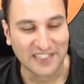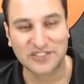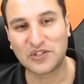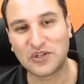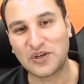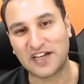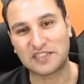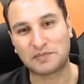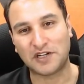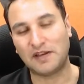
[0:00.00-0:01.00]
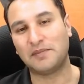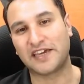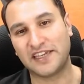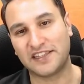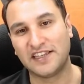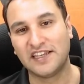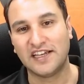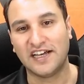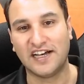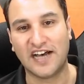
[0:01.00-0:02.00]
So, Pranav, I'm again
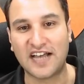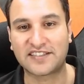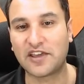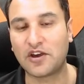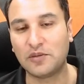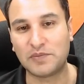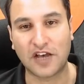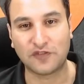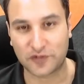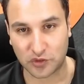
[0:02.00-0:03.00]
asking on behalf of